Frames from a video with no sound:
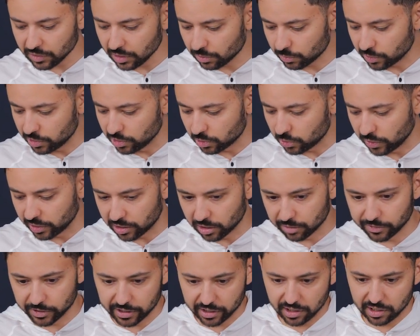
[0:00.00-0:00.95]
real quick
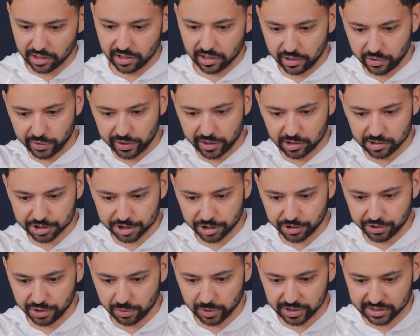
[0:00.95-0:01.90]
over here, and I'll
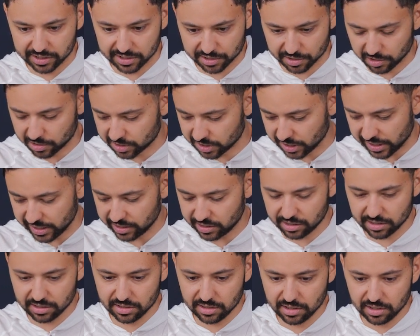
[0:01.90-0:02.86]
show you what this looks
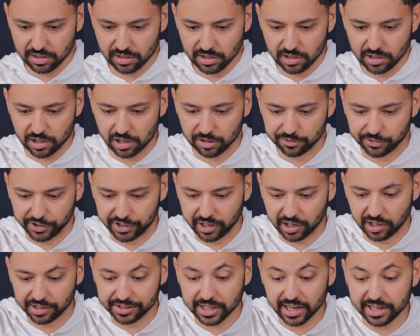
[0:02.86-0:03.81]
like over
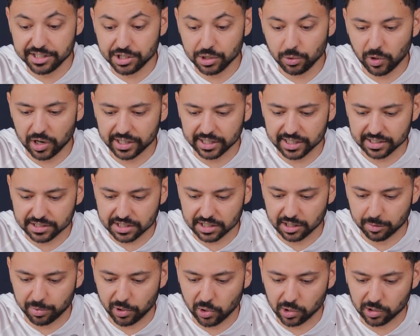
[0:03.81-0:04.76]
here. And then I do want to get to
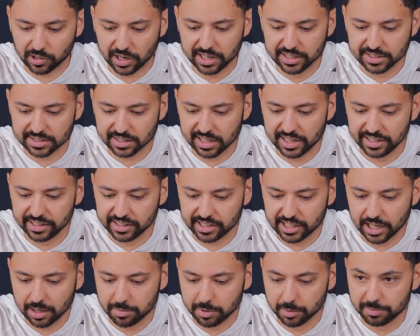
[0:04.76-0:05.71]
the polarized light
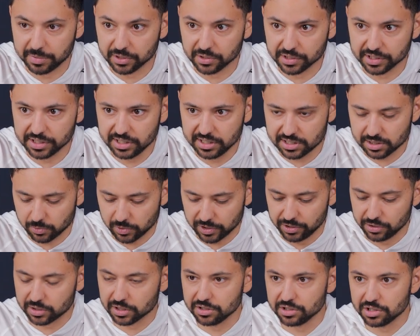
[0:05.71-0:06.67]
capabilities and what
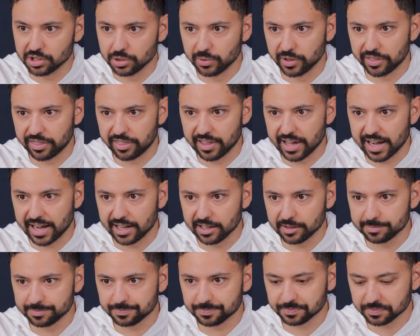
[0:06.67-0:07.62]
you can do with
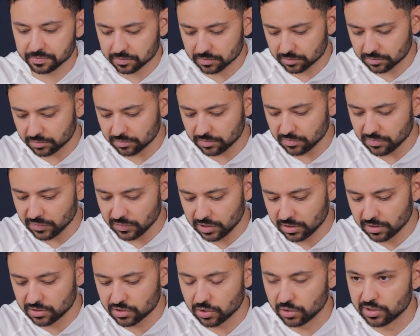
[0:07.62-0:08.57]
that.
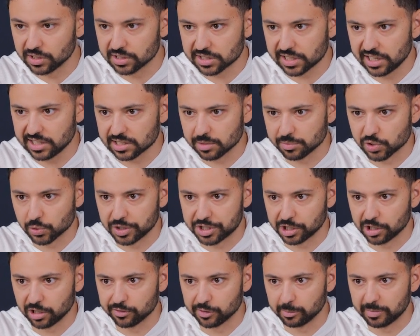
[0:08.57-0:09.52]
So in this case, I'm
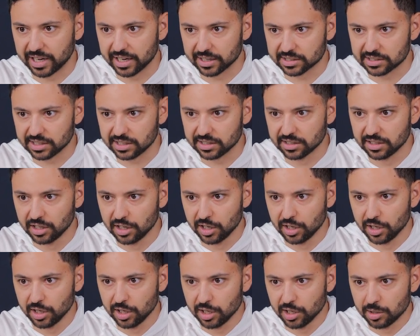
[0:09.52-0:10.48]
switching over back to
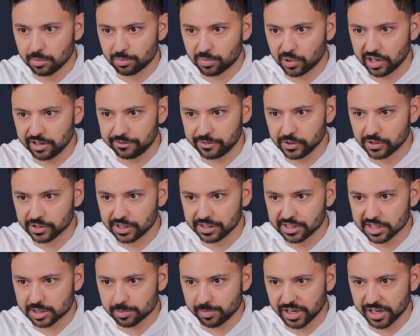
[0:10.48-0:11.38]
bright field on this